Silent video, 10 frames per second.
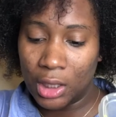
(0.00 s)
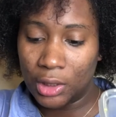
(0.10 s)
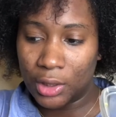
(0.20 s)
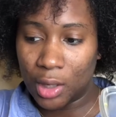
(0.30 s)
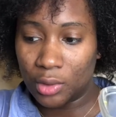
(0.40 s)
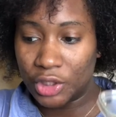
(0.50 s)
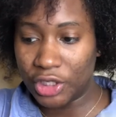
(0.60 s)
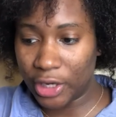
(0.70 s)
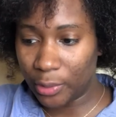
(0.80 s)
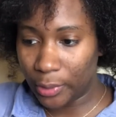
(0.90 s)
you know,
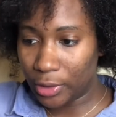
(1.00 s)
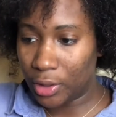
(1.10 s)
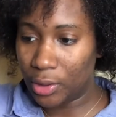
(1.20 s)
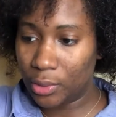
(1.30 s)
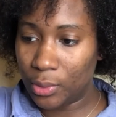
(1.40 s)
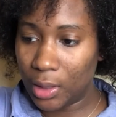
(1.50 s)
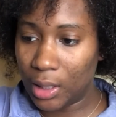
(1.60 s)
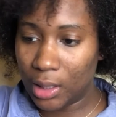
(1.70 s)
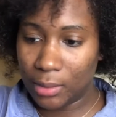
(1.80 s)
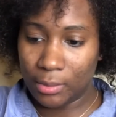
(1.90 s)
share with you
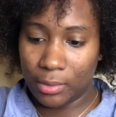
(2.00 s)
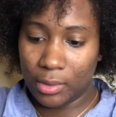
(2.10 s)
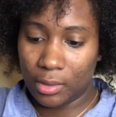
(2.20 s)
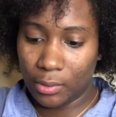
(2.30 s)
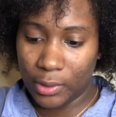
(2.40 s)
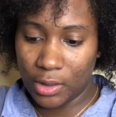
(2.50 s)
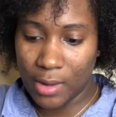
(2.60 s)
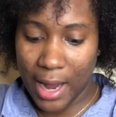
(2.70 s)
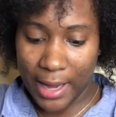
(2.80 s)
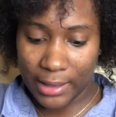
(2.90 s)

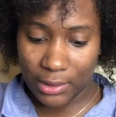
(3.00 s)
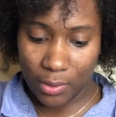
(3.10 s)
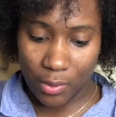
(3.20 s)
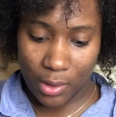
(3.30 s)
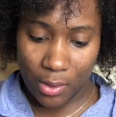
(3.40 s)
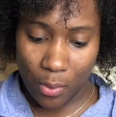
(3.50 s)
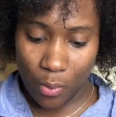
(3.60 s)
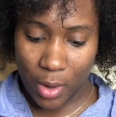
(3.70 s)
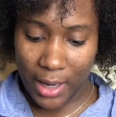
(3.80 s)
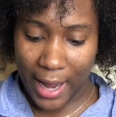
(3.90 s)
guys on
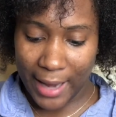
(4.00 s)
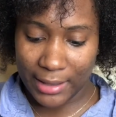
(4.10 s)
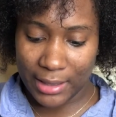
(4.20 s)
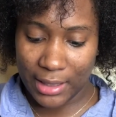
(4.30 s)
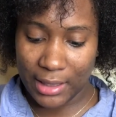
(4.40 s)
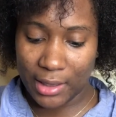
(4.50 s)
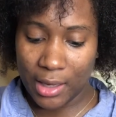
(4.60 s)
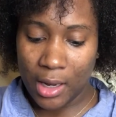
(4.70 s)
what I did.